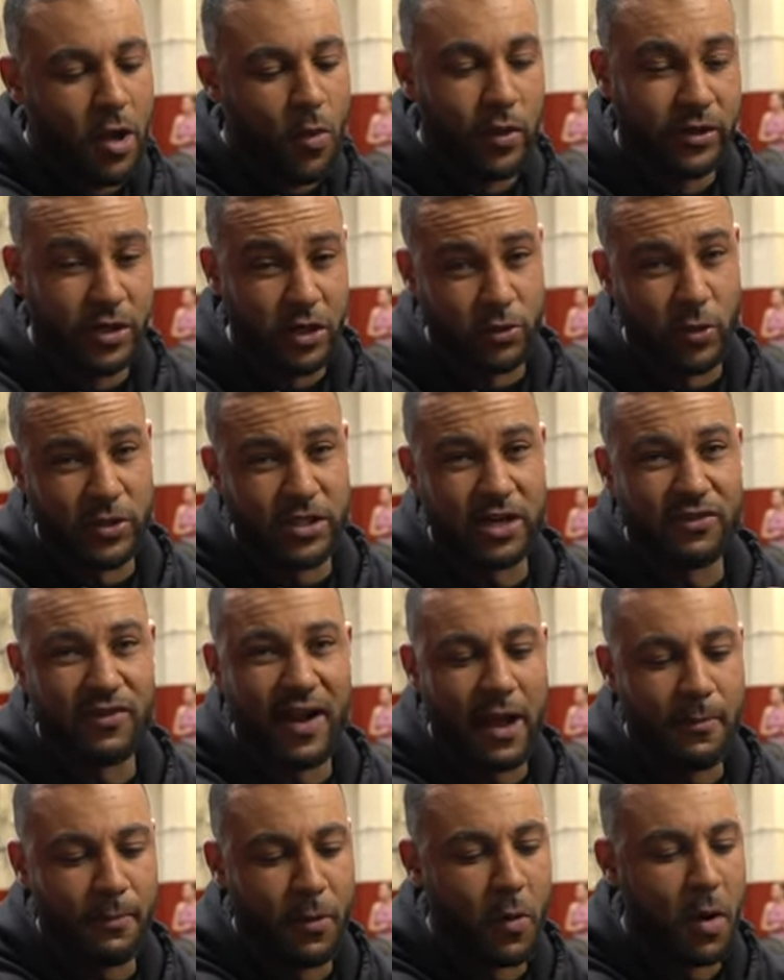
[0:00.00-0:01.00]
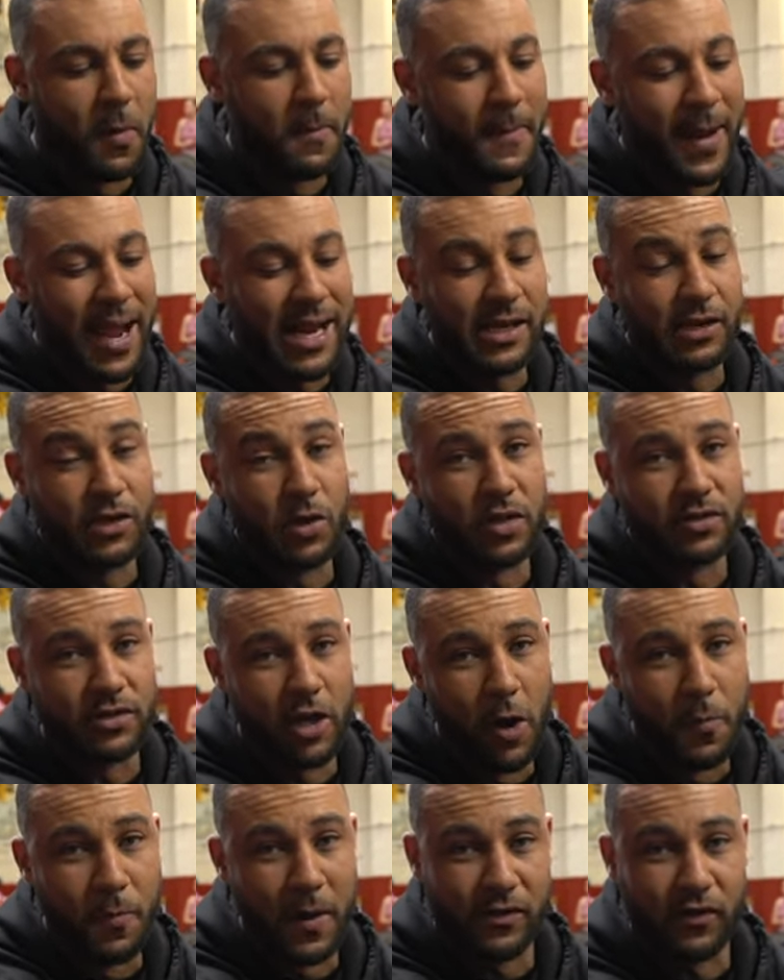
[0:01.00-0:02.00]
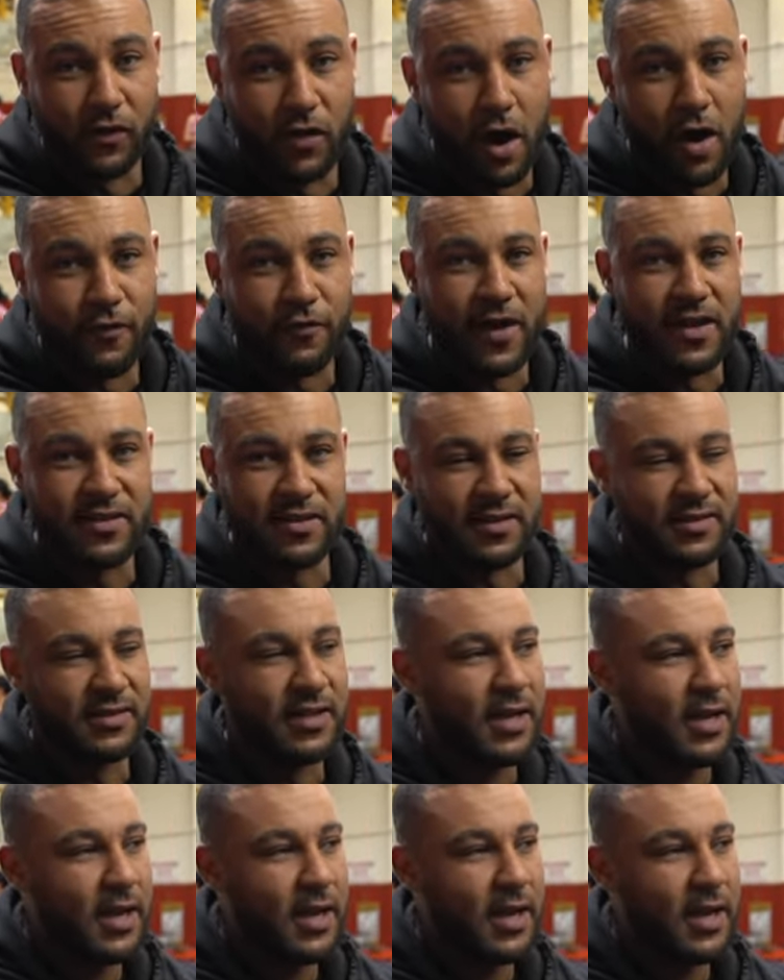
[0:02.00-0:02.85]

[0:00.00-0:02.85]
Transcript: We do switch it around, but we mainly do the toe press and calf raises.